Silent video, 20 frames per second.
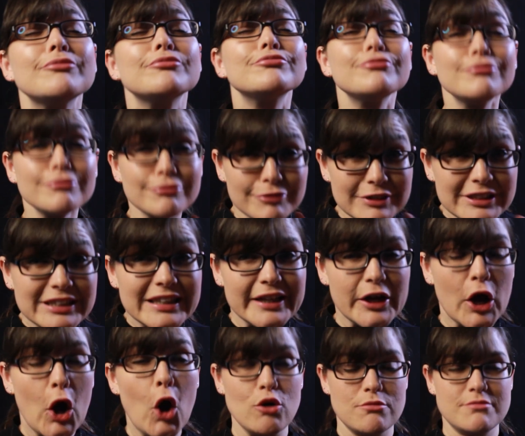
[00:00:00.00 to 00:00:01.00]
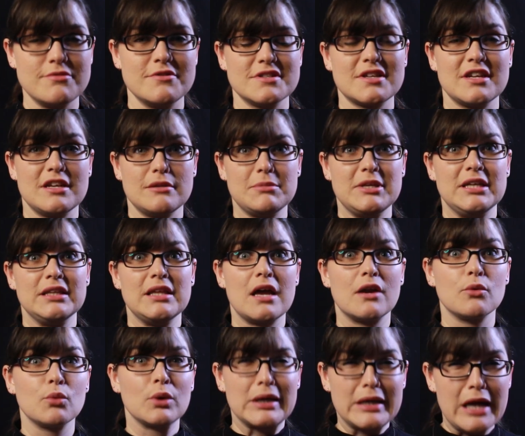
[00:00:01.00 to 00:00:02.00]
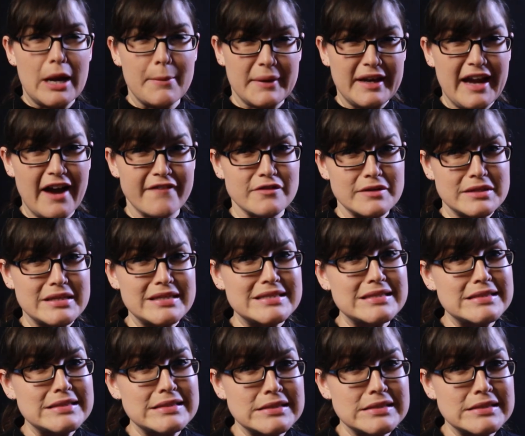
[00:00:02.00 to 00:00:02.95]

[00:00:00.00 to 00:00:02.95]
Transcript: I really hope there's gonna be a lot of work coming after this.